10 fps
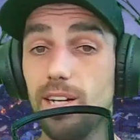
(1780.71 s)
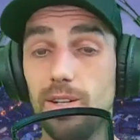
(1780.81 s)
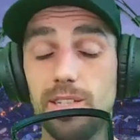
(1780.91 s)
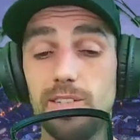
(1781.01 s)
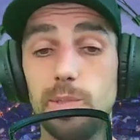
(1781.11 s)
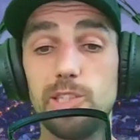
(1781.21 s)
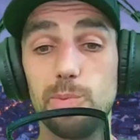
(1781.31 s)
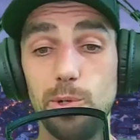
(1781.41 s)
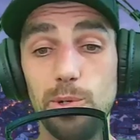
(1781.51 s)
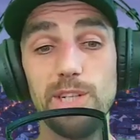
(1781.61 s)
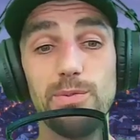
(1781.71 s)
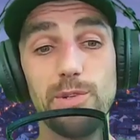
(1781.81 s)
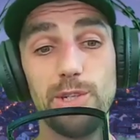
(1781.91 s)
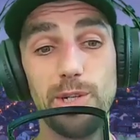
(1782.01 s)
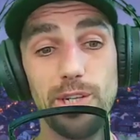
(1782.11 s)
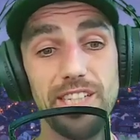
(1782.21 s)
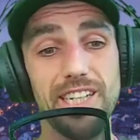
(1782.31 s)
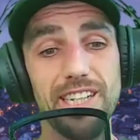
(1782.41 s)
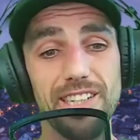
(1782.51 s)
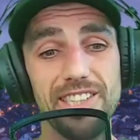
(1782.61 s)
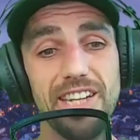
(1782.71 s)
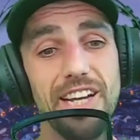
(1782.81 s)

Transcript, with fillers: he's been smoking it for thirty years,